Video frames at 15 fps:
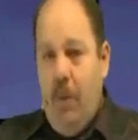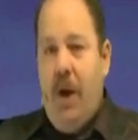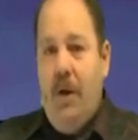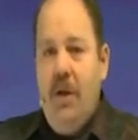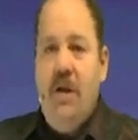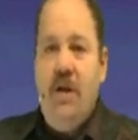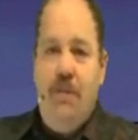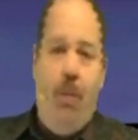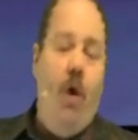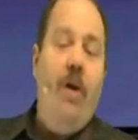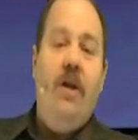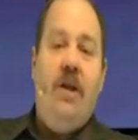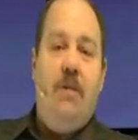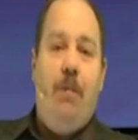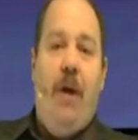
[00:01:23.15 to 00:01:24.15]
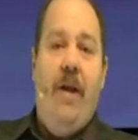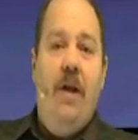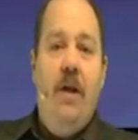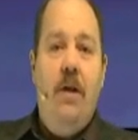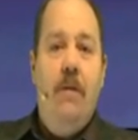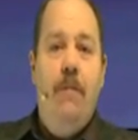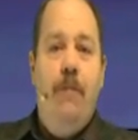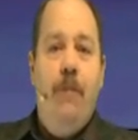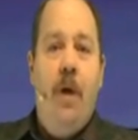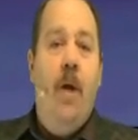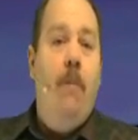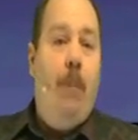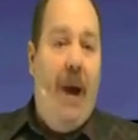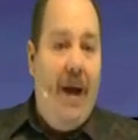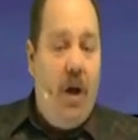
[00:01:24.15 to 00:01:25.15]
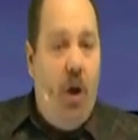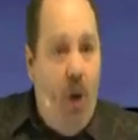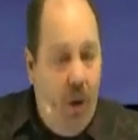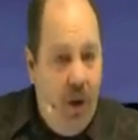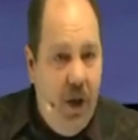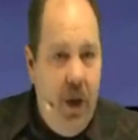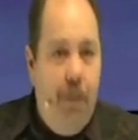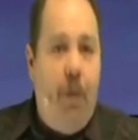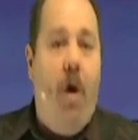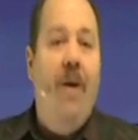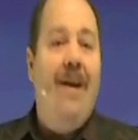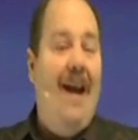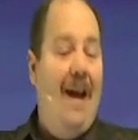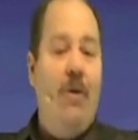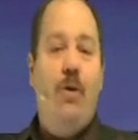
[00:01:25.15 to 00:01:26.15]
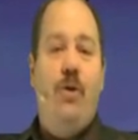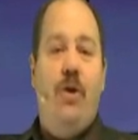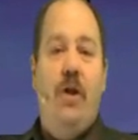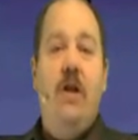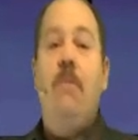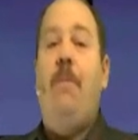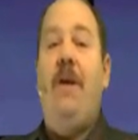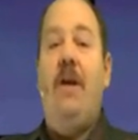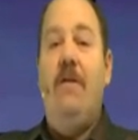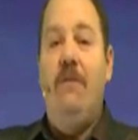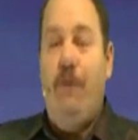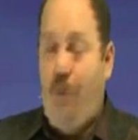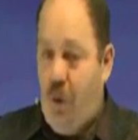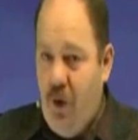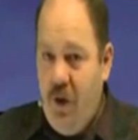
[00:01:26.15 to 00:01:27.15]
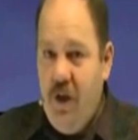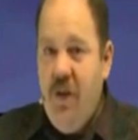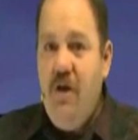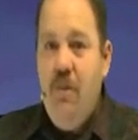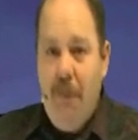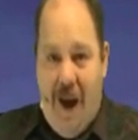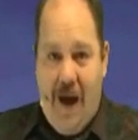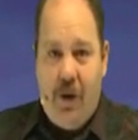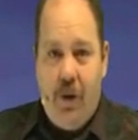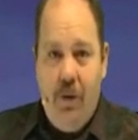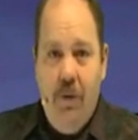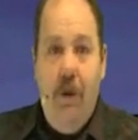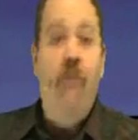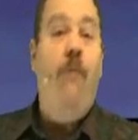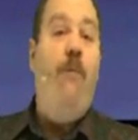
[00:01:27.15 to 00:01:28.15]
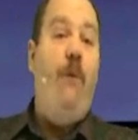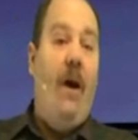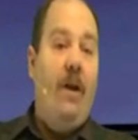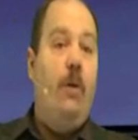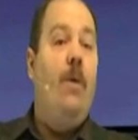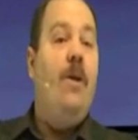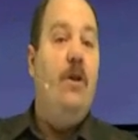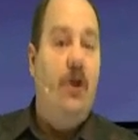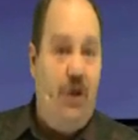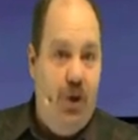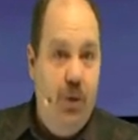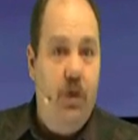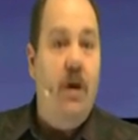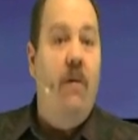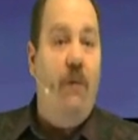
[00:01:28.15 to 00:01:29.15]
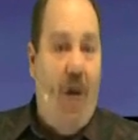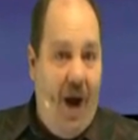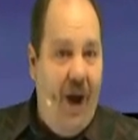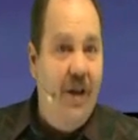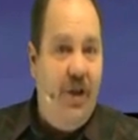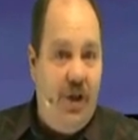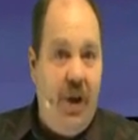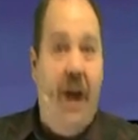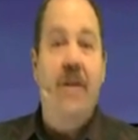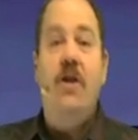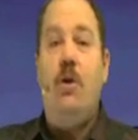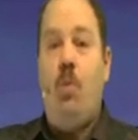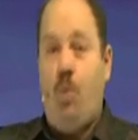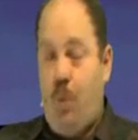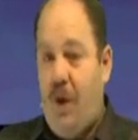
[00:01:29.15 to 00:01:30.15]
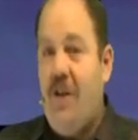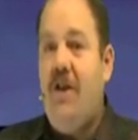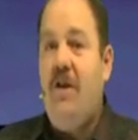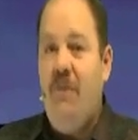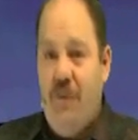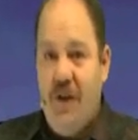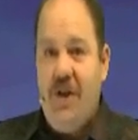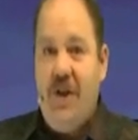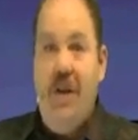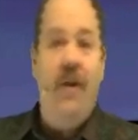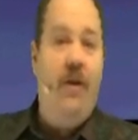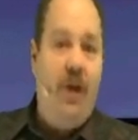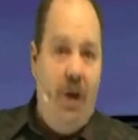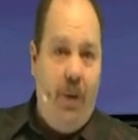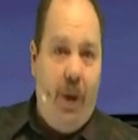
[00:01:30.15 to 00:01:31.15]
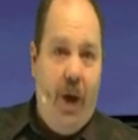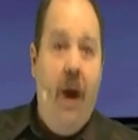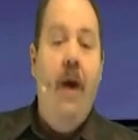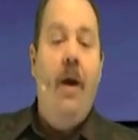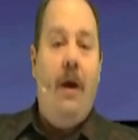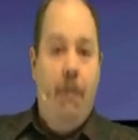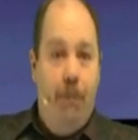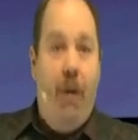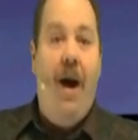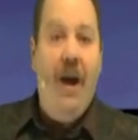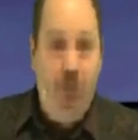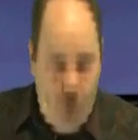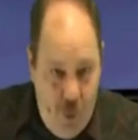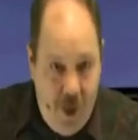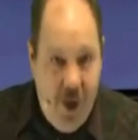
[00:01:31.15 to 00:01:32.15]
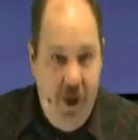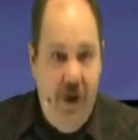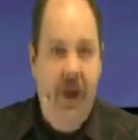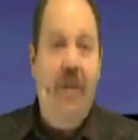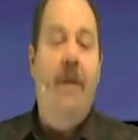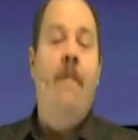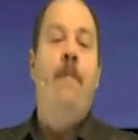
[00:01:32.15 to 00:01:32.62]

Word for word: Well, as Boyle explained it, by calling upon energy to be converted into matter, following the suit of Einstein's relativistic theory, combined with